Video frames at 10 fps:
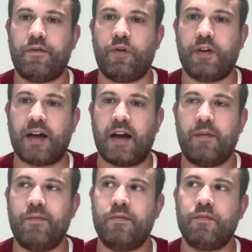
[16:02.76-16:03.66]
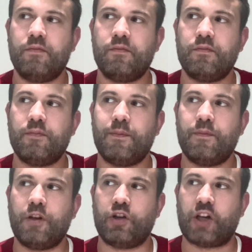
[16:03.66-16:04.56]
full time,
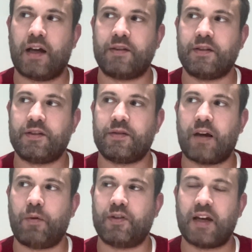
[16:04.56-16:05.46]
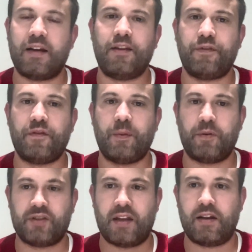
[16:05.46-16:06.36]
your chance is, I would say, at least
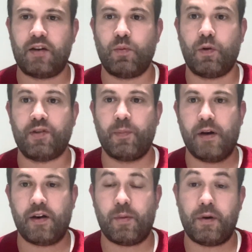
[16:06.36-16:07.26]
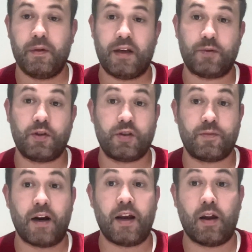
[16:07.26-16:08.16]
50% that you will also build a company with us, which is
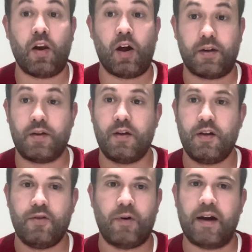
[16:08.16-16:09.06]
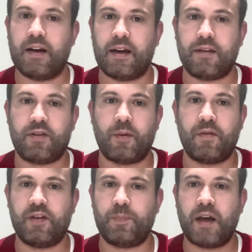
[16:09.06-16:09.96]
a lot, right? Like in some of
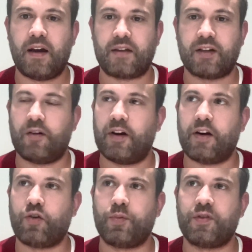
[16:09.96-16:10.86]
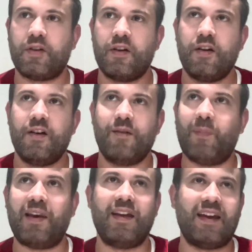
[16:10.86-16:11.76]
these bigger accelerator groups,
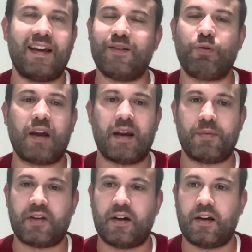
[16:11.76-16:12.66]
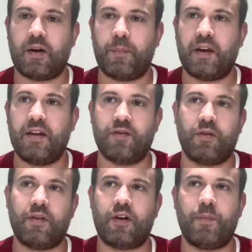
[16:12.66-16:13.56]
many don't end up starting companies
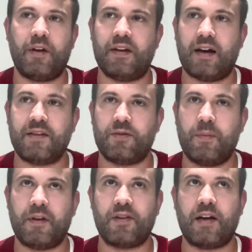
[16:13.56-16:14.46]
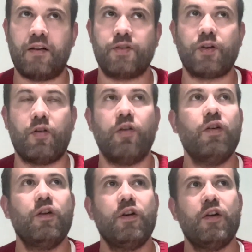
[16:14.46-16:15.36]
or the company dies 3 months later.
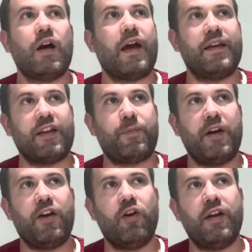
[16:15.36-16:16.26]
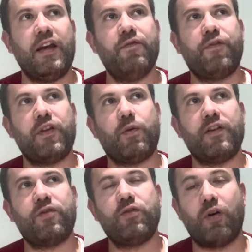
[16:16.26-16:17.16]
So I think that's pretty good. And even for the
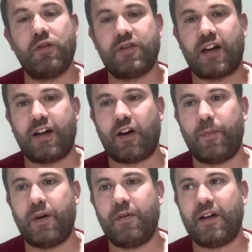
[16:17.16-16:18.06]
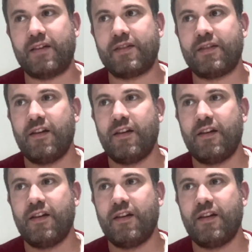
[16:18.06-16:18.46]
ones who don't start a company with us,